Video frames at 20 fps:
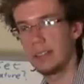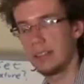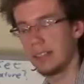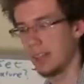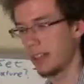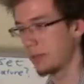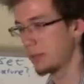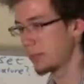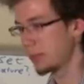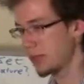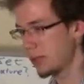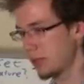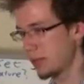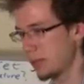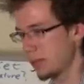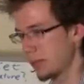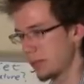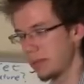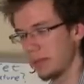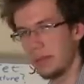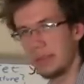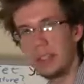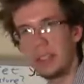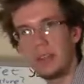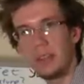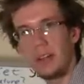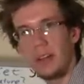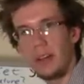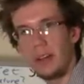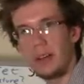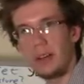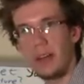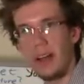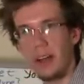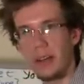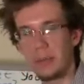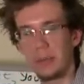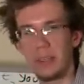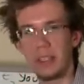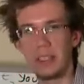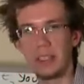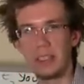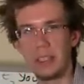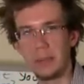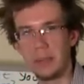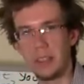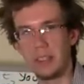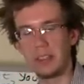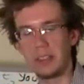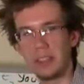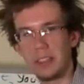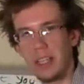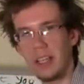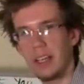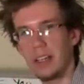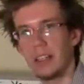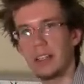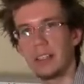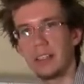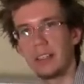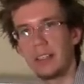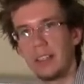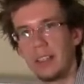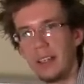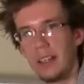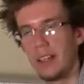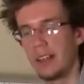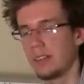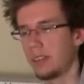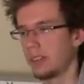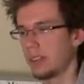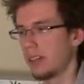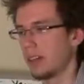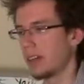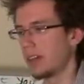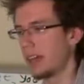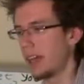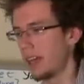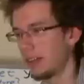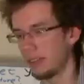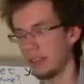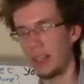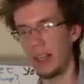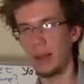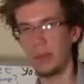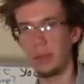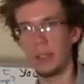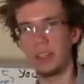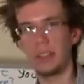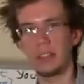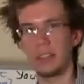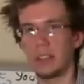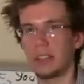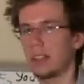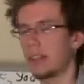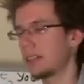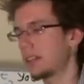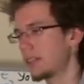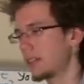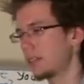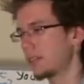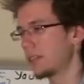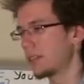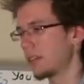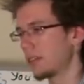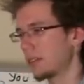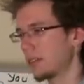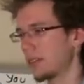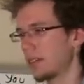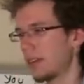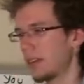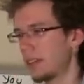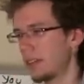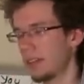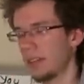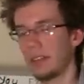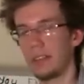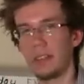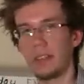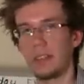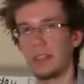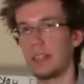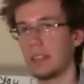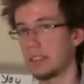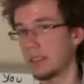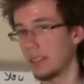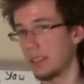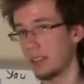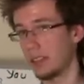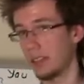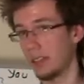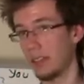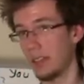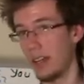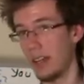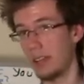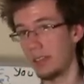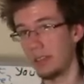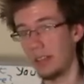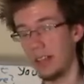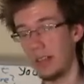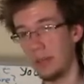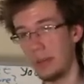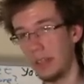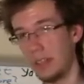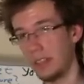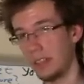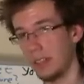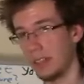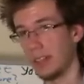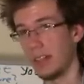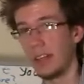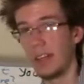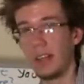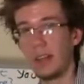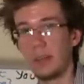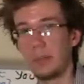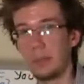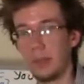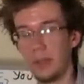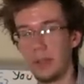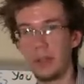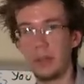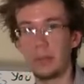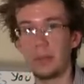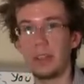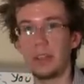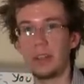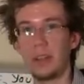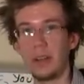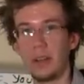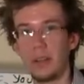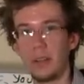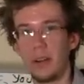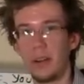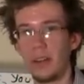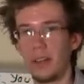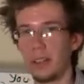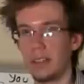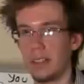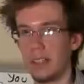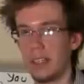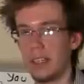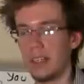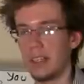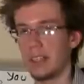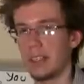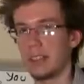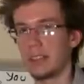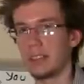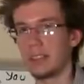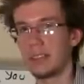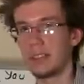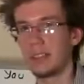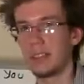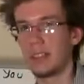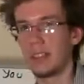then boom, you know how to play D major scale. If you're on A flat major and you know the key signature for A flat major, boom, you know all the keys.